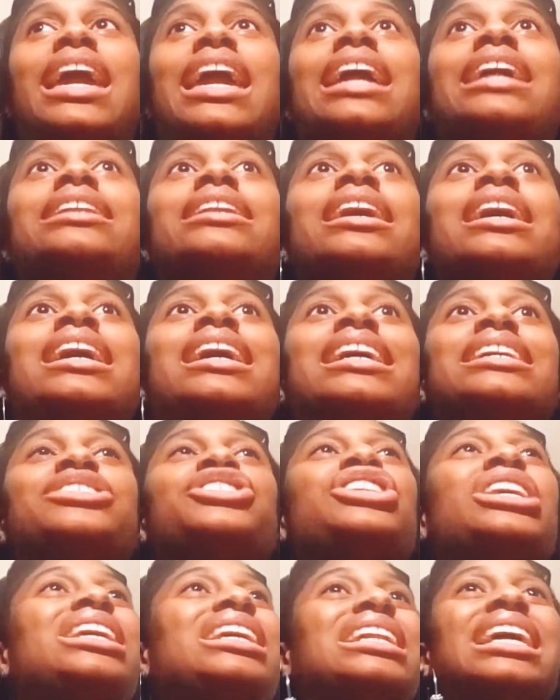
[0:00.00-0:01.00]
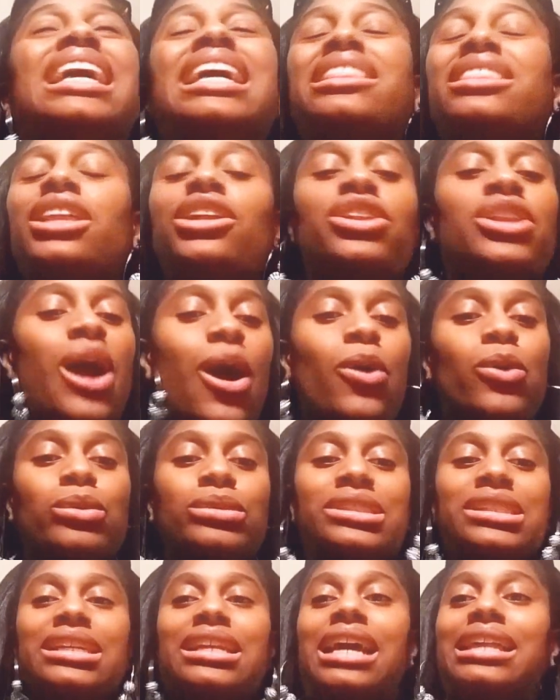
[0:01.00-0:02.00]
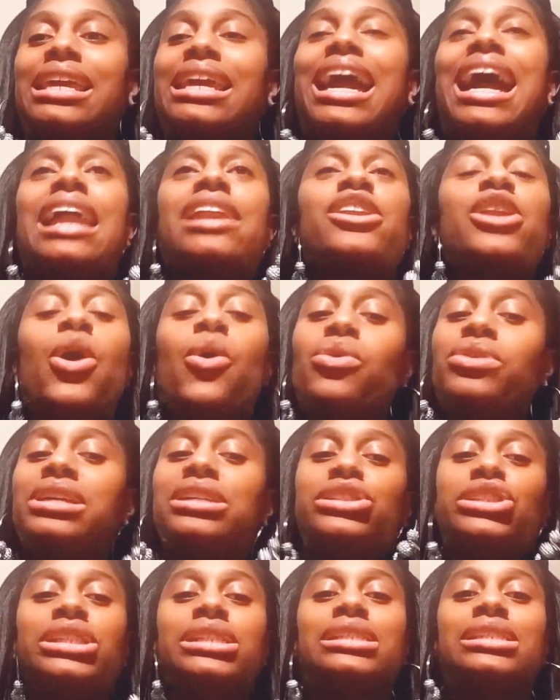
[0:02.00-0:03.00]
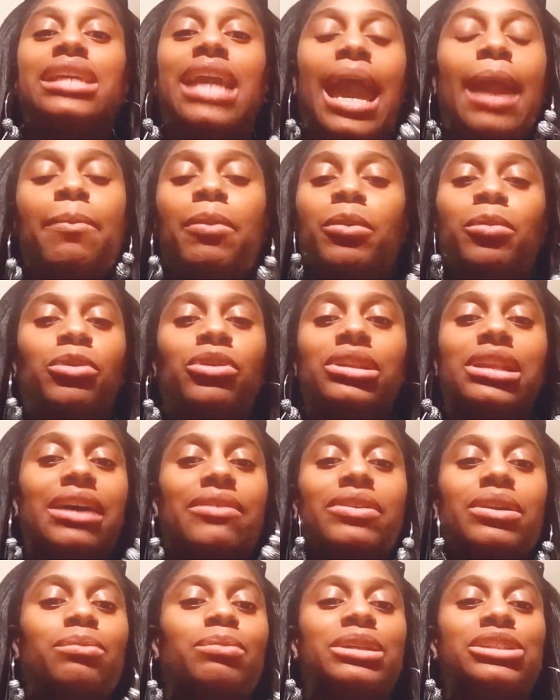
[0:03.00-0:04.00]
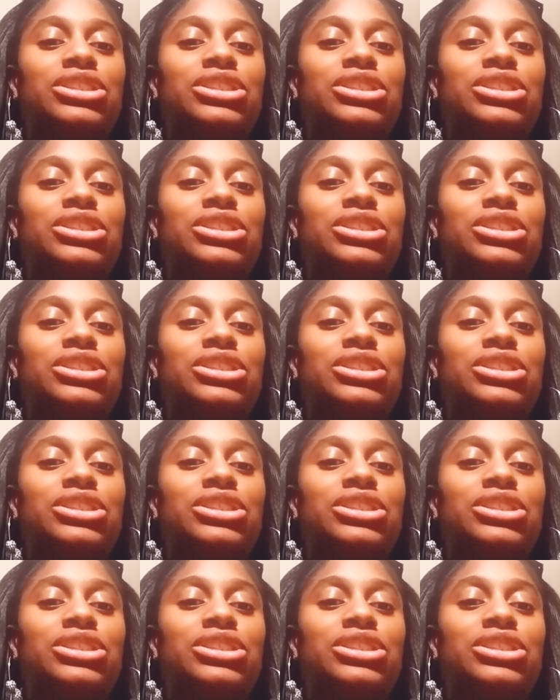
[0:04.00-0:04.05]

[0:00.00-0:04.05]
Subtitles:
and she can hit the notes, and I know that she's capable of it,